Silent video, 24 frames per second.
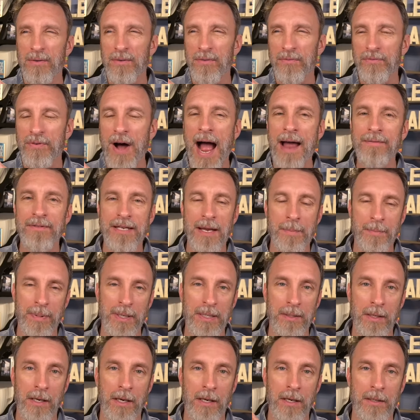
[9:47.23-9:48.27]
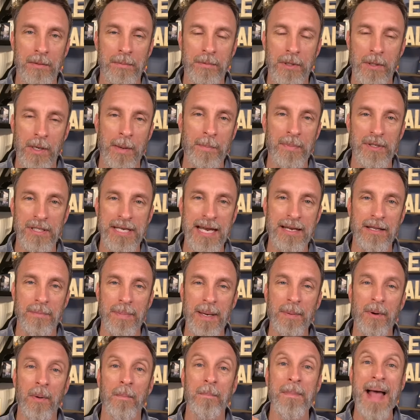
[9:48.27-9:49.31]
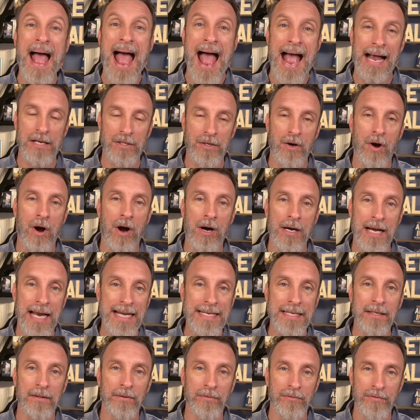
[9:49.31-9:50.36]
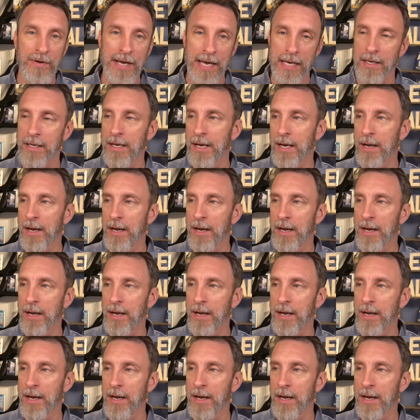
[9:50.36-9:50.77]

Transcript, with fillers: 10 percent of the people max are an ideal fit.